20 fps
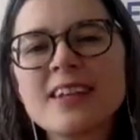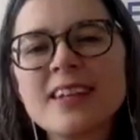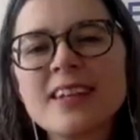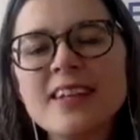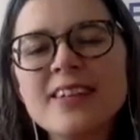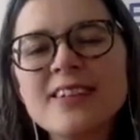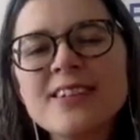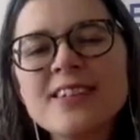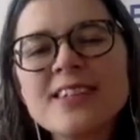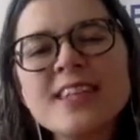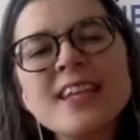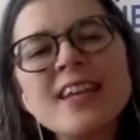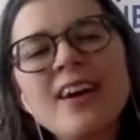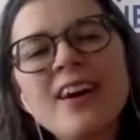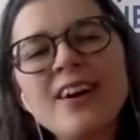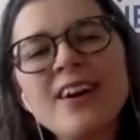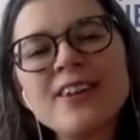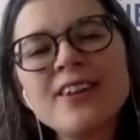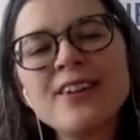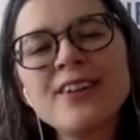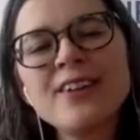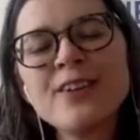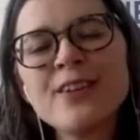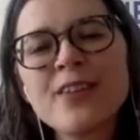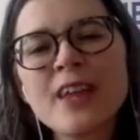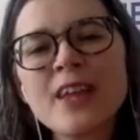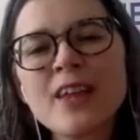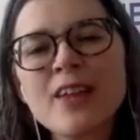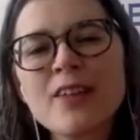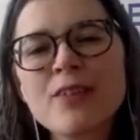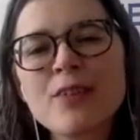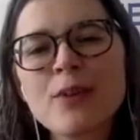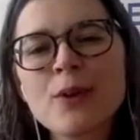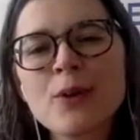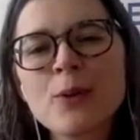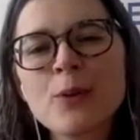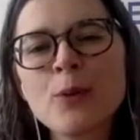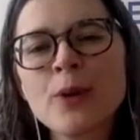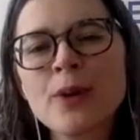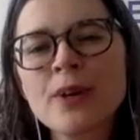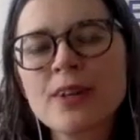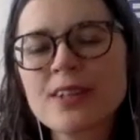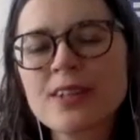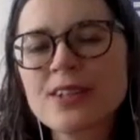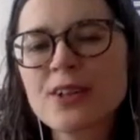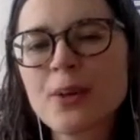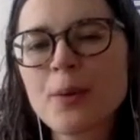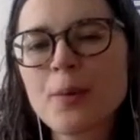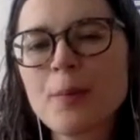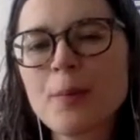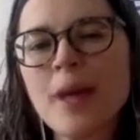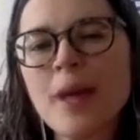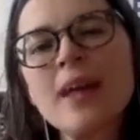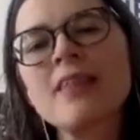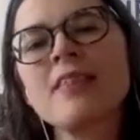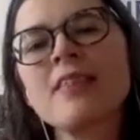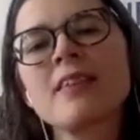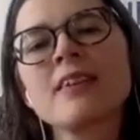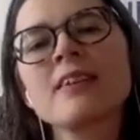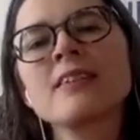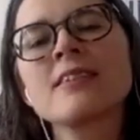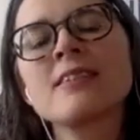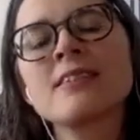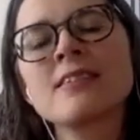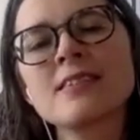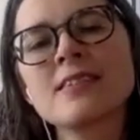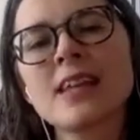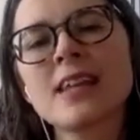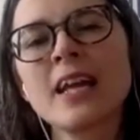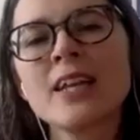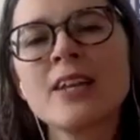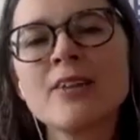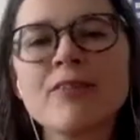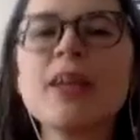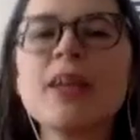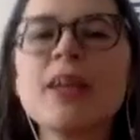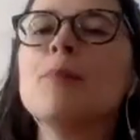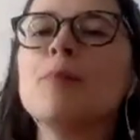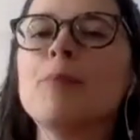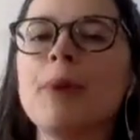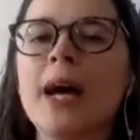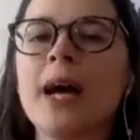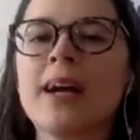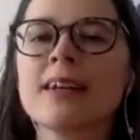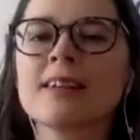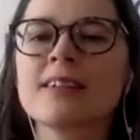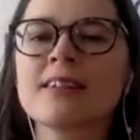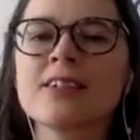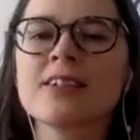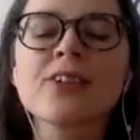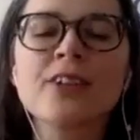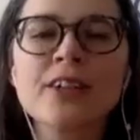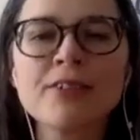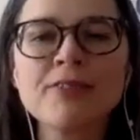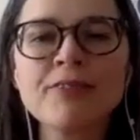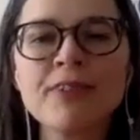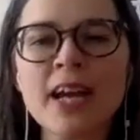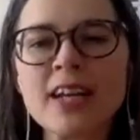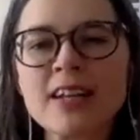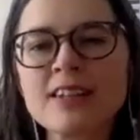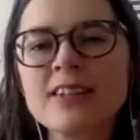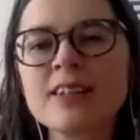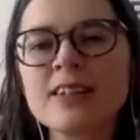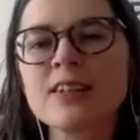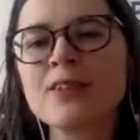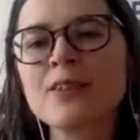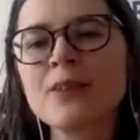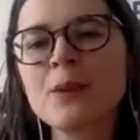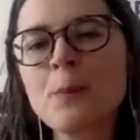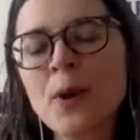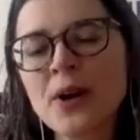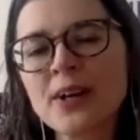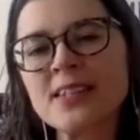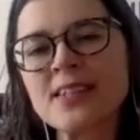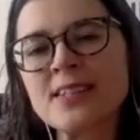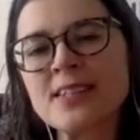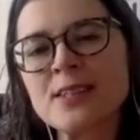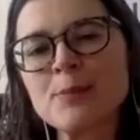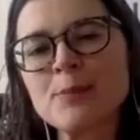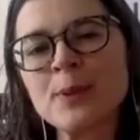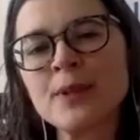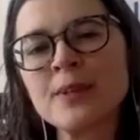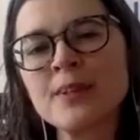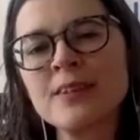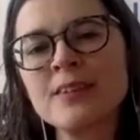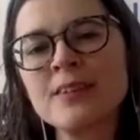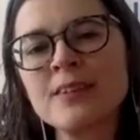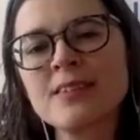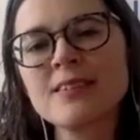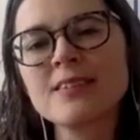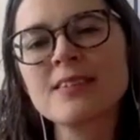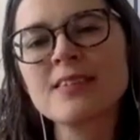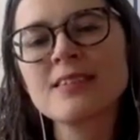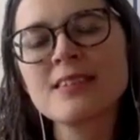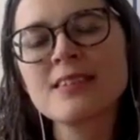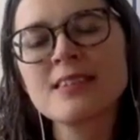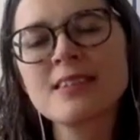Kirsi, how do you think the workshop methods kind of impacted or affected the participants?